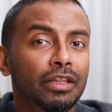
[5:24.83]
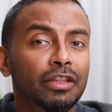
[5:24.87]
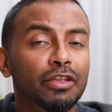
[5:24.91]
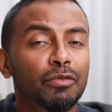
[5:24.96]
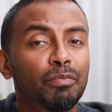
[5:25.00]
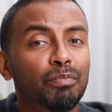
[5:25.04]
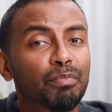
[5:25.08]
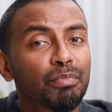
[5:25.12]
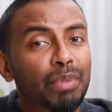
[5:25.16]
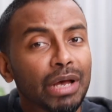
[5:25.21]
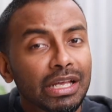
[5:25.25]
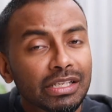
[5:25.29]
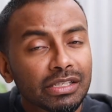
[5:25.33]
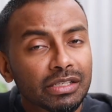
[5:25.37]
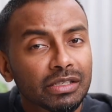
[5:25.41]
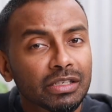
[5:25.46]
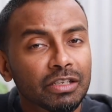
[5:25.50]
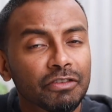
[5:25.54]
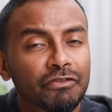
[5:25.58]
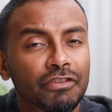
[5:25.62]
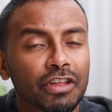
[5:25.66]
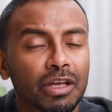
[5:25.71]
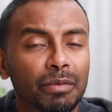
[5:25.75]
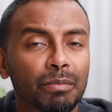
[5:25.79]
The
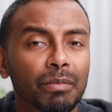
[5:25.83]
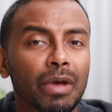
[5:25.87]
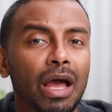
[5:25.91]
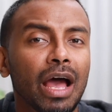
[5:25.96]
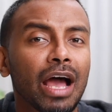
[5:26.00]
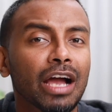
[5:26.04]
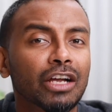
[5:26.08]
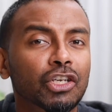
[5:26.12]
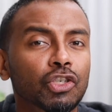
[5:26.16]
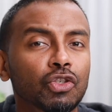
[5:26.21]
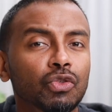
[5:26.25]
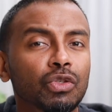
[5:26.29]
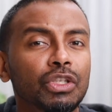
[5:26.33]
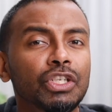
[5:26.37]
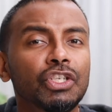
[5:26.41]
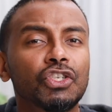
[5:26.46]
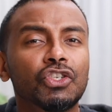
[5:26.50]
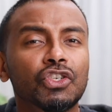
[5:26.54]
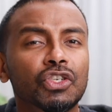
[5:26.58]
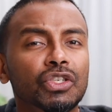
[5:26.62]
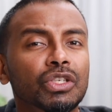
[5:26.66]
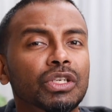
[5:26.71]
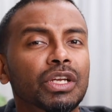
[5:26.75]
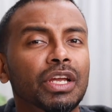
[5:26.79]
best of them actually
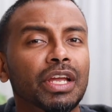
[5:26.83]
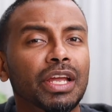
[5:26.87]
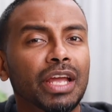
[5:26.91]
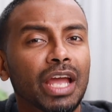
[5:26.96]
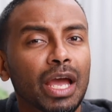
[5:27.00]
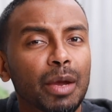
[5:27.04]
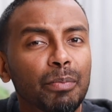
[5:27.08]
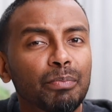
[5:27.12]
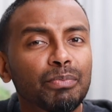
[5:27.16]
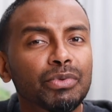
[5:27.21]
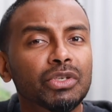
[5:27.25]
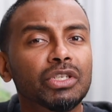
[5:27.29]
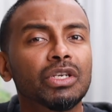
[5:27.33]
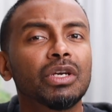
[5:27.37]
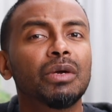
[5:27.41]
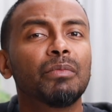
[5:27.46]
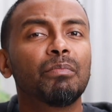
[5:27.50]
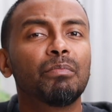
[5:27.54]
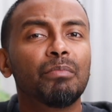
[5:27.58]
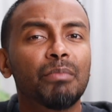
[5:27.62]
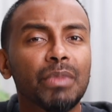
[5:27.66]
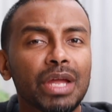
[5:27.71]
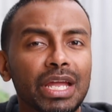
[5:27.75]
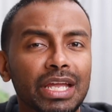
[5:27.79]
just kept
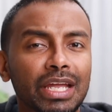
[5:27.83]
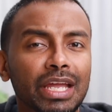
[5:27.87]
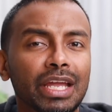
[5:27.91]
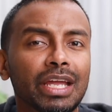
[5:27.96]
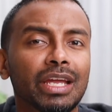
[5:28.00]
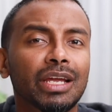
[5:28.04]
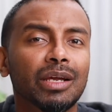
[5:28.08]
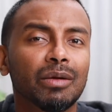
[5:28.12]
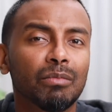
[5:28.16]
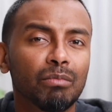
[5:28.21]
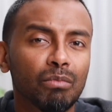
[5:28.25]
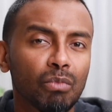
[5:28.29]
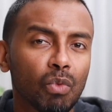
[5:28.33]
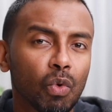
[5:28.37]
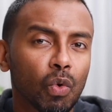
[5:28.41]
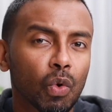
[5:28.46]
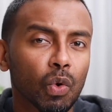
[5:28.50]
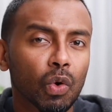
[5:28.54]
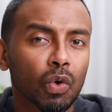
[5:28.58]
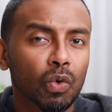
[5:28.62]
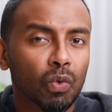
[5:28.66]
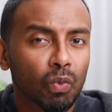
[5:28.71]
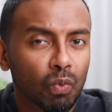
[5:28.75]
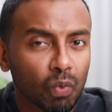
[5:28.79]
making
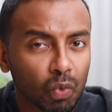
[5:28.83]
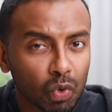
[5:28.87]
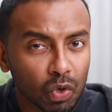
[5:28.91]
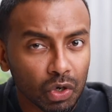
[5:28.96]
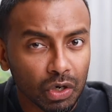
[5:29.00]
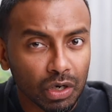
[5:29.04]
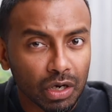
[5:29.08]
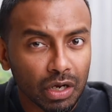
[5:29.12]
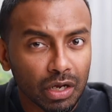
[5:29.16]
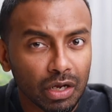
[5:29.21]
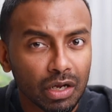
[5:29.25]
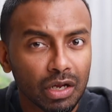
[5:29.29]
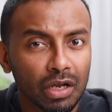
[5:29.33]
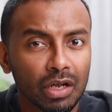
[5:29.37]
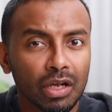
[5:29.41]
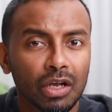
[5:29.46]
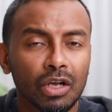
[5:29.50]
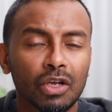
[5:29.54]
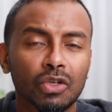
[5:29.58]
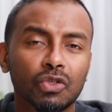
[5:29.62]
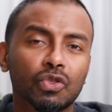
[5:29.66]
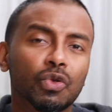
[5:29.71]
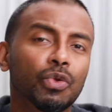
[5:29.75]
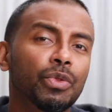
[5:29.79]
more work.
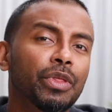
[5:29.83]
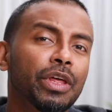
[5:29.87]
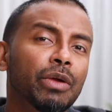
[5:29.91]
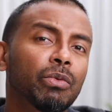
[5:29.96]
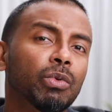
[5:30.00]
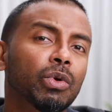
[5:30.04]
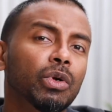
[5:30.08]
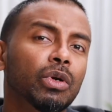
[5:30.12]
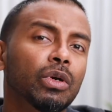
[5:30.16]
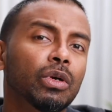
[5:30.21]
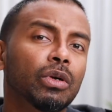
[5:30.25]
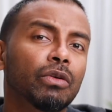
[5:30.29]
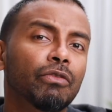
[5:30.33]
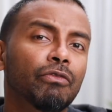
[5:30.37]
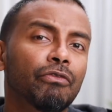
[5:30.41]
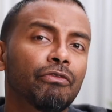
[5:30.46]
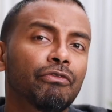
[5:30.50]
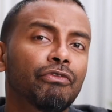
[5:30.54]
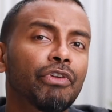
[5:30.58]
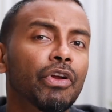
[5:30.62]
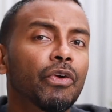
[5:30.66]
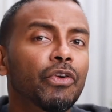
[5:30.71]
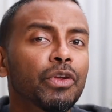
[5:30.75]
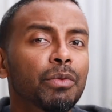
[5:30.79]
So they were
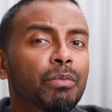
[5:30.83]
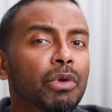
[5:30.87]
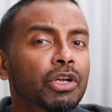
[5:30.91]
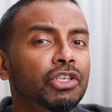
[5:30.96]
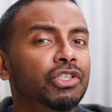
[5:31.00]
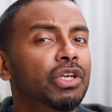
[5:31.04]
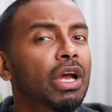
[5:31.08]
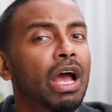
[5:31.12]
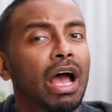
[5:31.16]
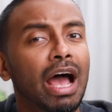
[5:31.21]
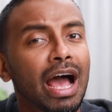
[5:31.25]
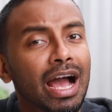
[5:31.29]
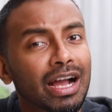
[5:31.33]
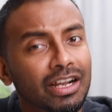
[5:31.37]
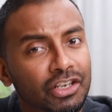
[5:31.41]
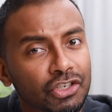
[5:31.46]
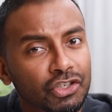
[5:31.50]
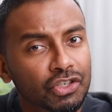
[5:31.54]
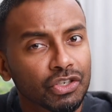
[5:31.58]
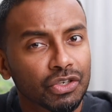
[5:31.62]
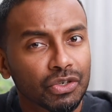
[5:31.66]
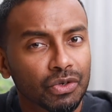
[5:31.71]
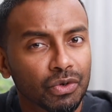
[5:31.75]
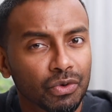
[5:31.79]
very much
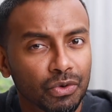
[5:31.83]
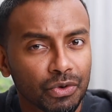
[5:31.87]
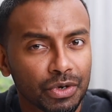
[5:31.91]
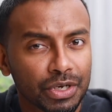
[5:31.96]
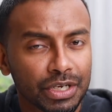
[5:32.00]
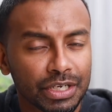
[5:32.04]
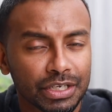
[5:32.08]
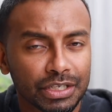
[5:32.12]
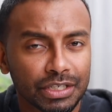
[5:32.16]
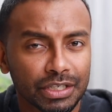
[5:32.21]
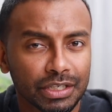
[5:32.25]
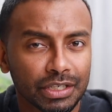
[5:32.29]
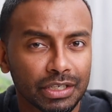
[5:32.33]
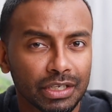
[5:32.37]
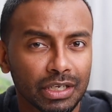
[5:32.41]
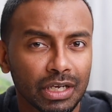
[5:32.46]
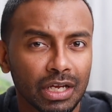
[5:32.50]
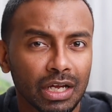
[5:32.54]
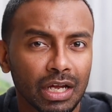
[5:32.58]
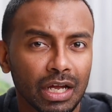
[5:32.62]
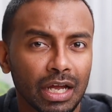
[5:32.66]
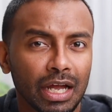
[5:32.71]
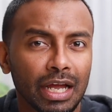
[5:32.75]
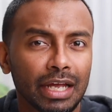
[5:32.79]
action oriented,
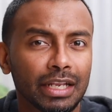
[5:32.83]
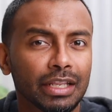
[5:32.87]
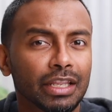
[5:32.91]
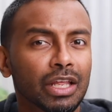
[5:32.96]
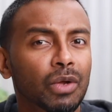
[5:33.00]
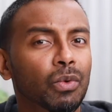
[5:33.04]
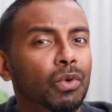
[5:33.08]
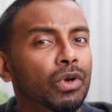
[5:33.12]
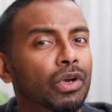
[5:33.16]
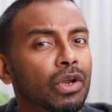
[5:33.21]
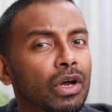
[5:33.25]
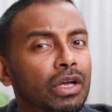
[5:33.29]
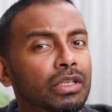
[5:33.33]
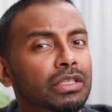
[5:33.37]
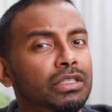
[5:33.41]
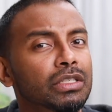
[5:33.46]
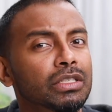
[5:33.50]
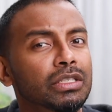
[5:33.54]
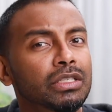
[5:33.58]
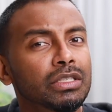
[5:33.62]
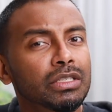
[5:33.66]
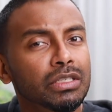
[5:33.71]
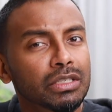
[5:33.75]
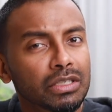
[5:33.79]
and they were not
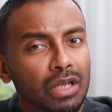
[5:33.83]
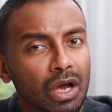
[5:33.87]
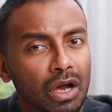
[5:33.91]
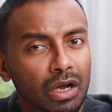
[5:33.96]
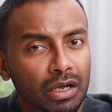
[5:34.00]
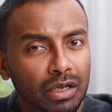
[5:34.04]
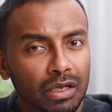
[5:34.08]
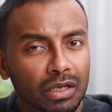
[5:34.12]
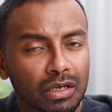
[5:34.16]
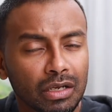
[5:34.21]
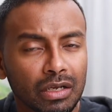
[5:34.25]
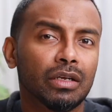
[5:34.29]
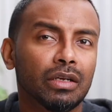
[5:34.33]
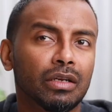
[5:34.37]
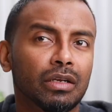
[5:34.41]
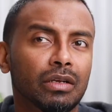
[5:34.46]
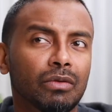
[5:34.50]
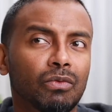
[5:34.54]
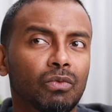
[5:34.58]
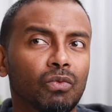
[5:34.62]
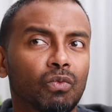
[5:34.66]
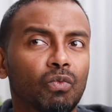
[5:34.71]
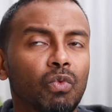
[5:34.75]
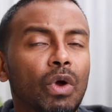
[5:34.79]
stuck
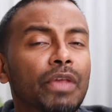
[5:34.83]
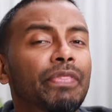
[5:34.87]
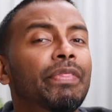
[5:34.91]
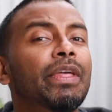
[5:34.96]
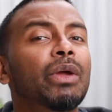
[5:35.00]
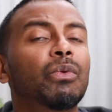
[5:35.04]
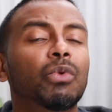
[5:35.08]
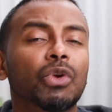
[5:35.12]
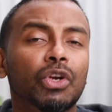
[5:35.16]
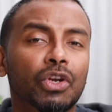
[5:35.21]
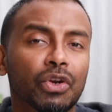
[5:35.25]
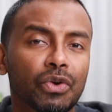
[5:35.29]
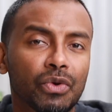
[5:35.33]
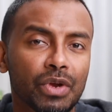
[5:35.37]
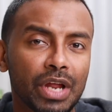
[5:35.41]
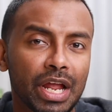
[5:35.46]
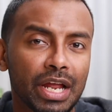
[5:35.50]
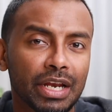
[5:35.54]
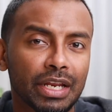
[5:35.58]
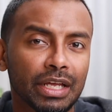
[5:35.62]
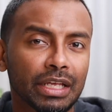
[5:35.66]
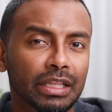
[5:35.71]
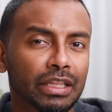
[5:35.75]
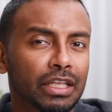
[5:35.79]
when they were
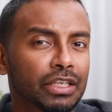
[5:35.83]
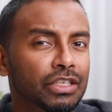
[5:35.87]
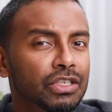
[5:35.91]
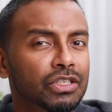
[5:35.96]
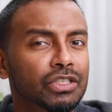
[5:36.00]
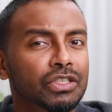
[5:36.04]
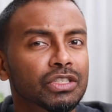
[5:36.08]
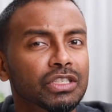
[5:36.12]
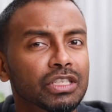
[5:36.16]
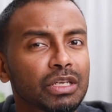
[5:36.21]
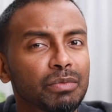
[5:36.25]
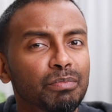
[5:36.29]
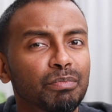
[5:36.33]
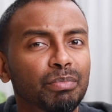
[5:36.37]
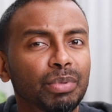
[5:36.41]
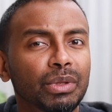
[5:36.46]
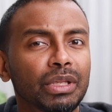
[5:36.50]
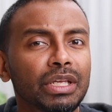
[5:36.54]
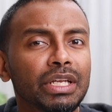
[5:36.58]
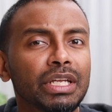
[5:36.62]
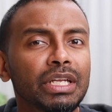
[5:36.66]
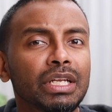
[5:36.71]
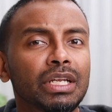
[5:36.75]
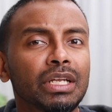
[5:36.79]
creating. They just
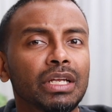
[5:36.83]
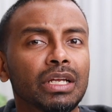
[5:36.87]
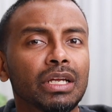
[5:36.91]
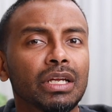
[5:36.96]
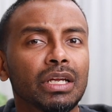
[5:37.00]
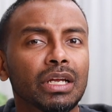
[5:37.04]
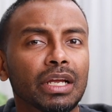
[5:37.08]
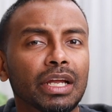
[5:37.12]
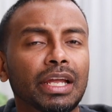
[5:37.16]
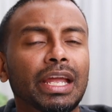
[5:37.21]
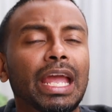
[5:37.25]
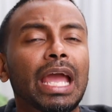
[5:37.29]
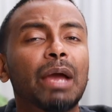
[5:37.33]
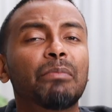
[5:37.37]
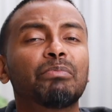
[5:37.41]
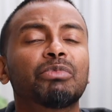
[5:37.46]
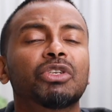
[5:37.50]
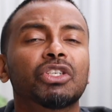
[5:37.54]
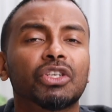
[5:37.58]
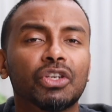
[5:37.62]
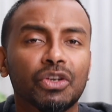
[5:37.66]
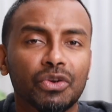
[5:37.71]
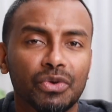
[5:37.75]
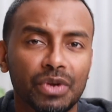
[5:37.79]
simply
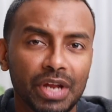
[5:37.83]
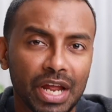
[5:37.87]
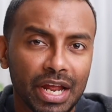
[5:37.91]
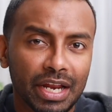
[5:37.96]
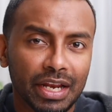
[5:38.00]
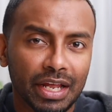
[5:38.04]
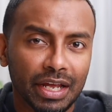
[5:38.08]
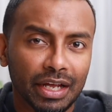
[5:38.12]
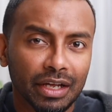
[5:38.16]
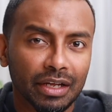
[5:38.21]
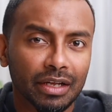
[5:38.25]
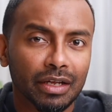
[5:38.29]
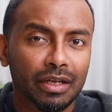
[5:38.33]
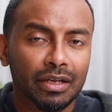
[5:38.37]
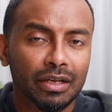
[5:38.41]
kept creating.